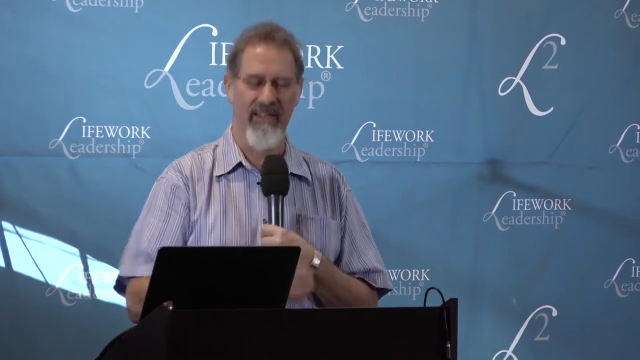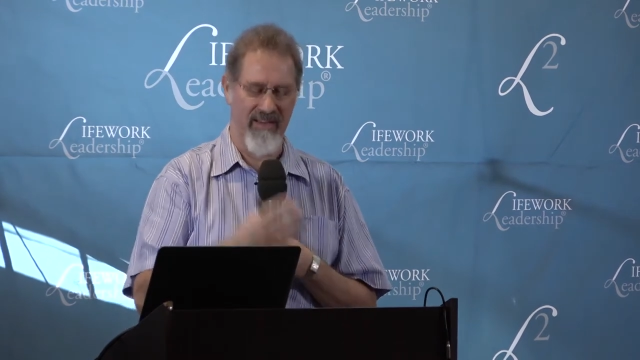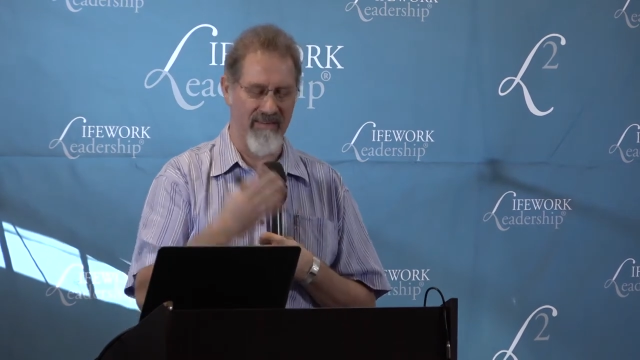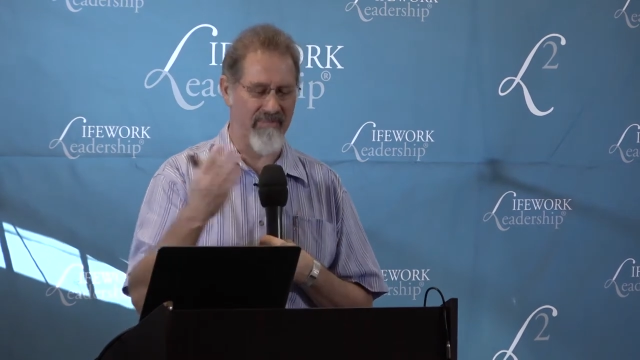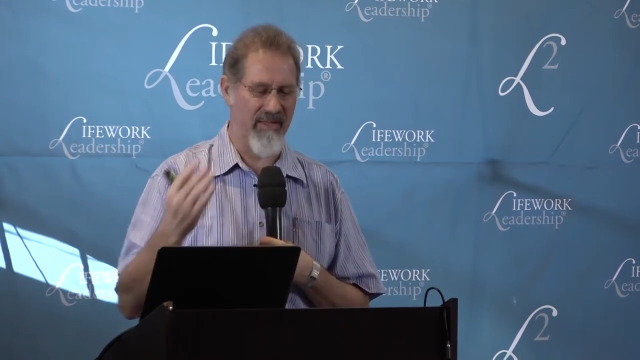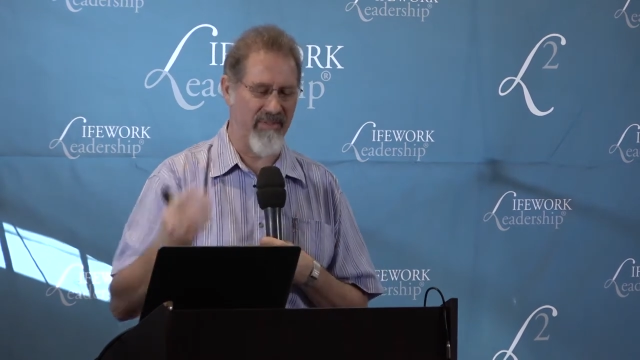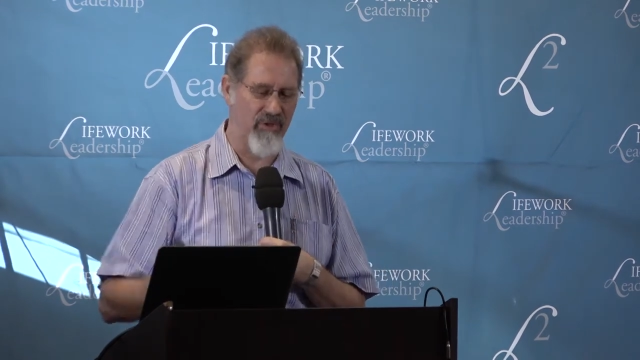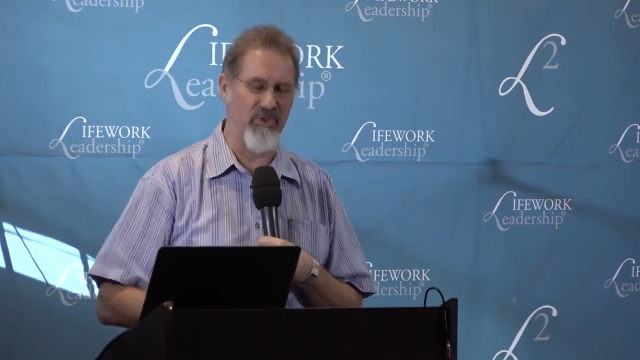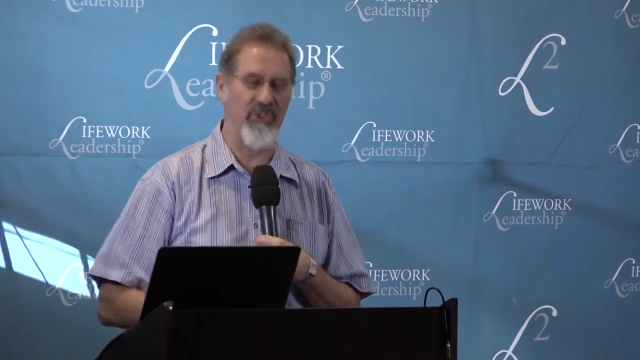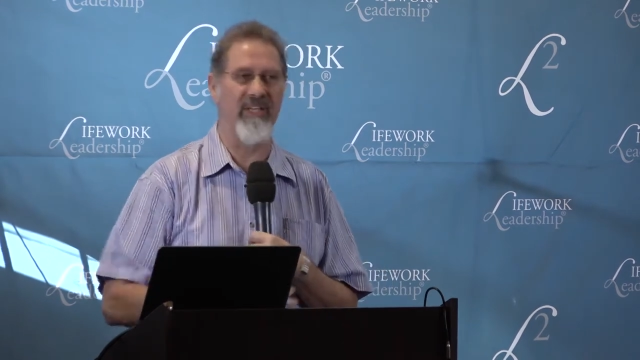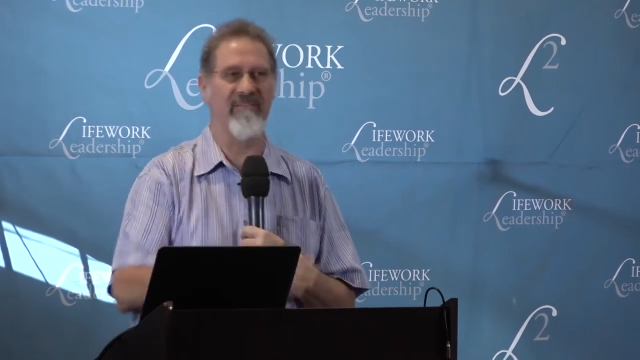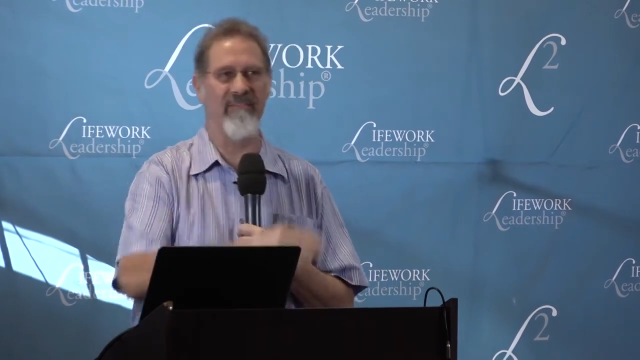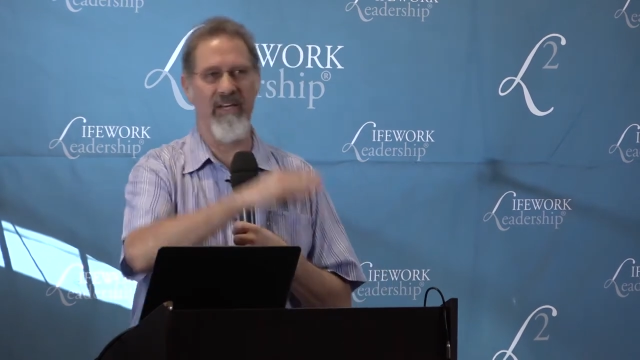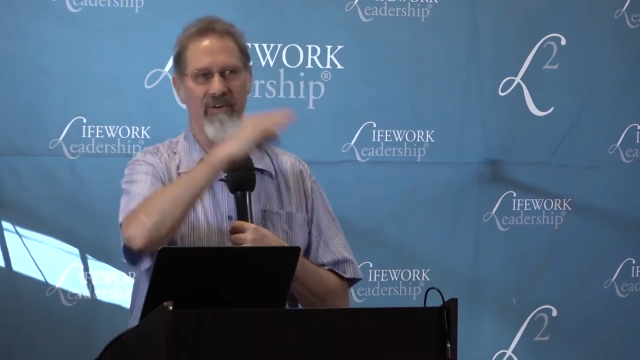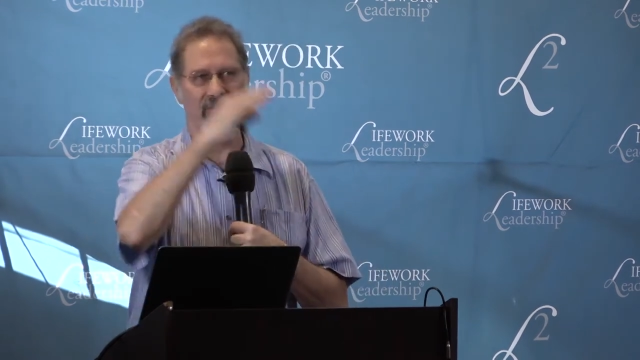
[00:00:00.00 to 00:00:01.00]
In Matthew
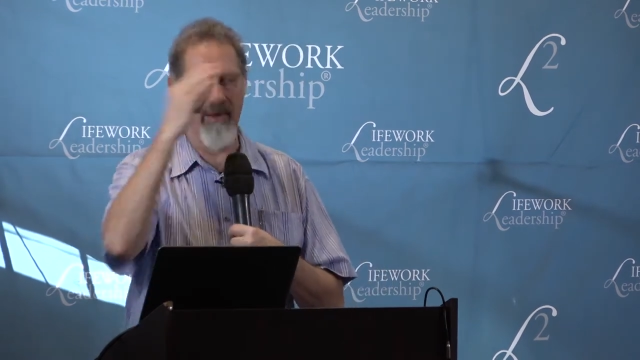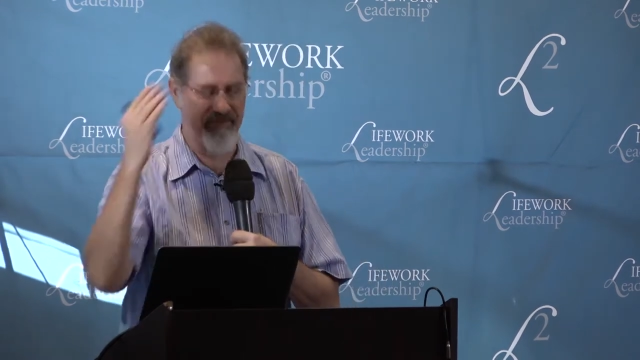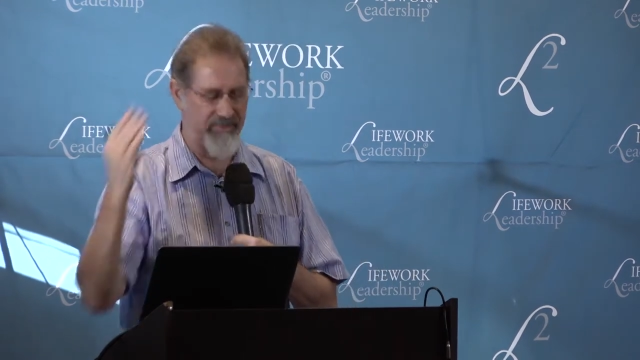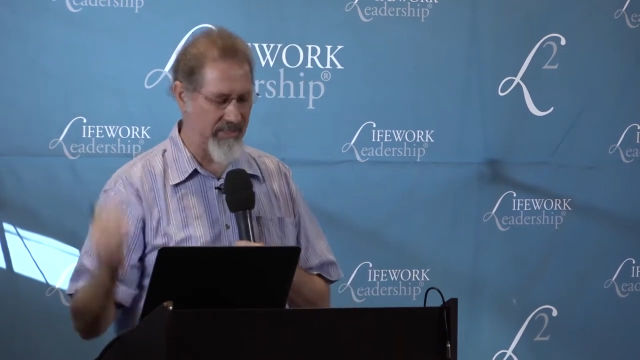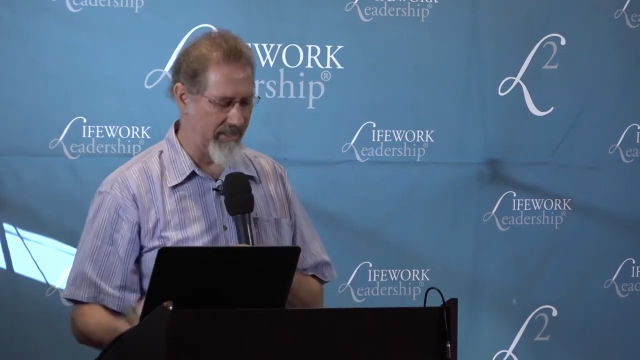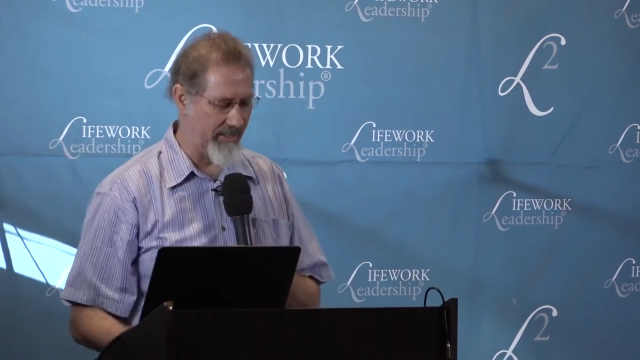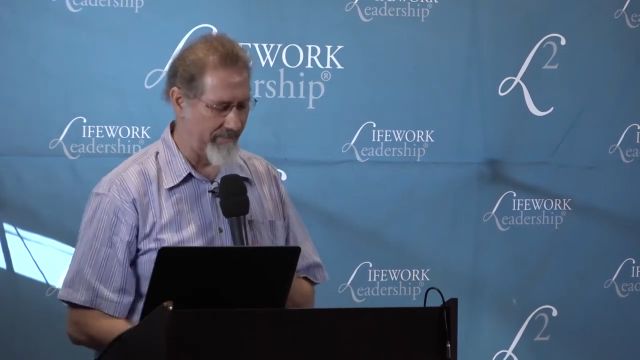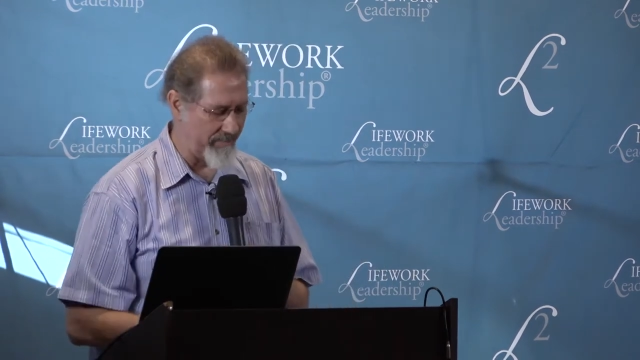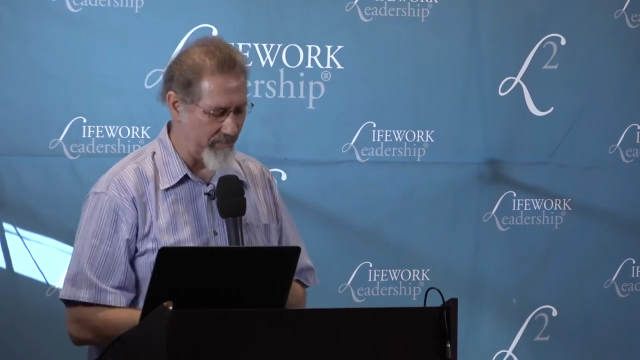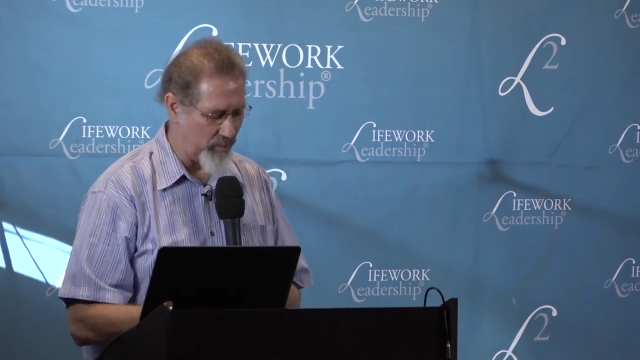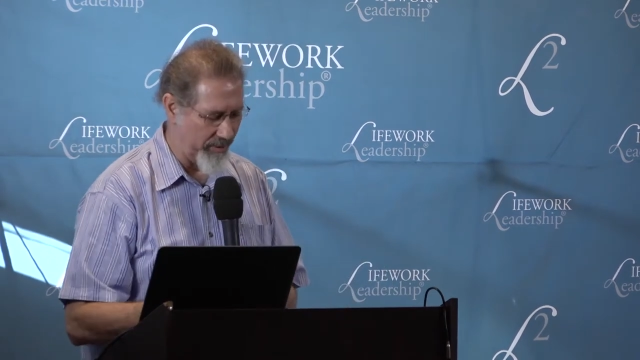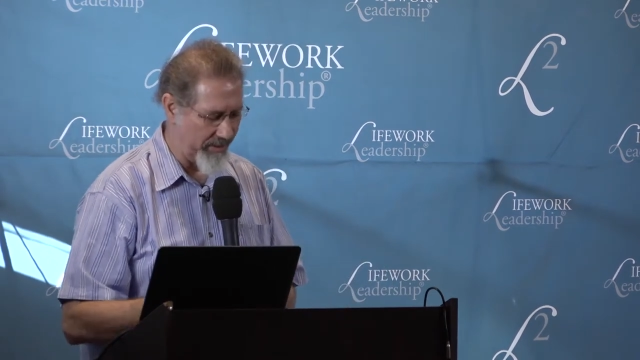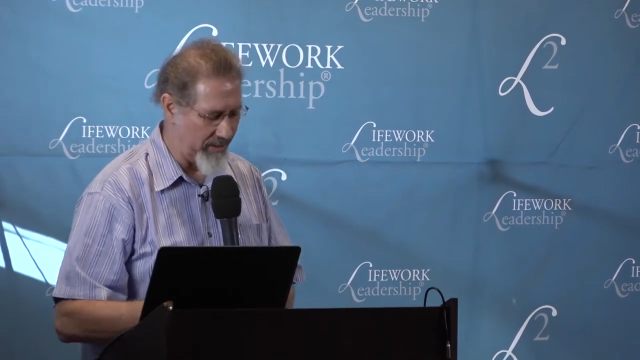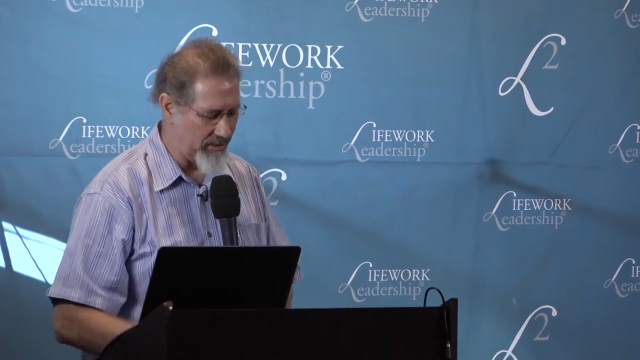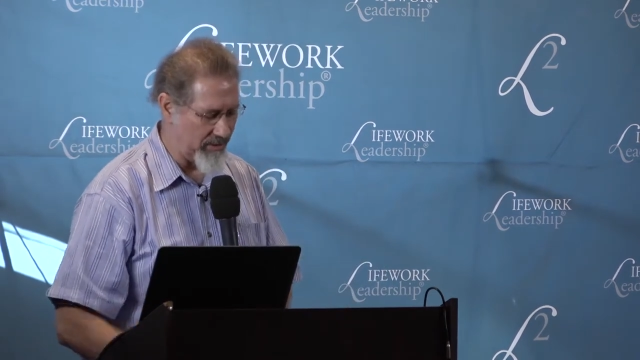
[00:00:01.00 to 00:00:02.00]
7, he wraps that up
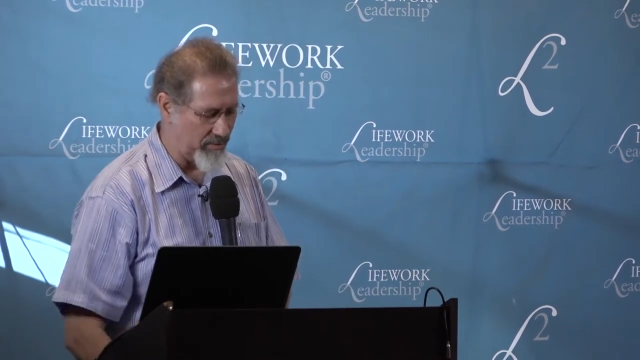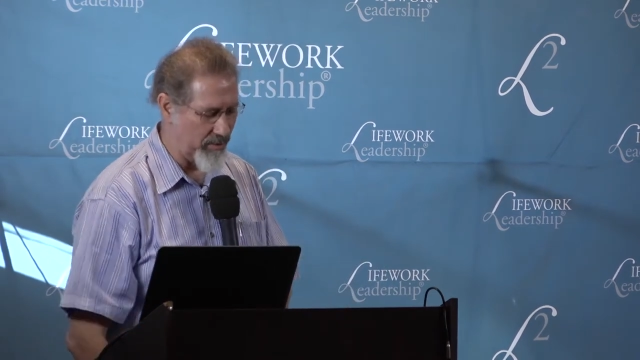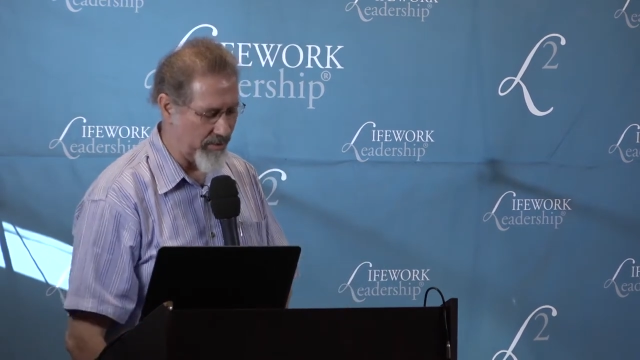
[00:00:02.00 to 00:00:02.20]
with these